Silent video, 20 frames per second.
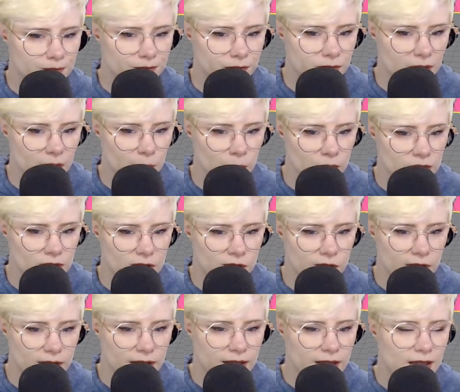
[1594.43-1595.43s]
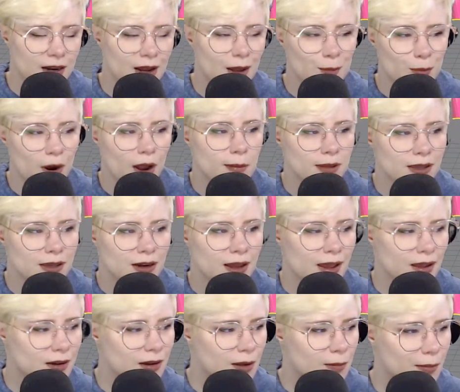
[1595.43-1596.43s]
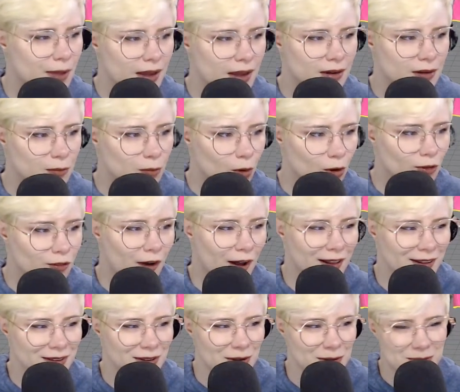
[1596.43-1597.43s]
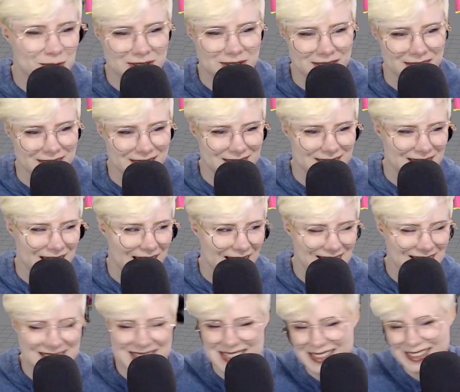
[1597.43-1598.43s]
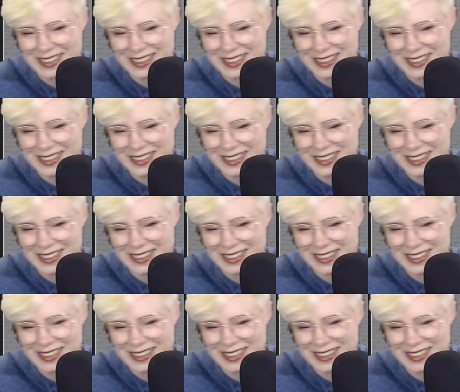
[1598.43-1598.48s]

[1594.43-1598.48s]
And we'll see if I like it. I'm probably going to end up adding more volume to the sides.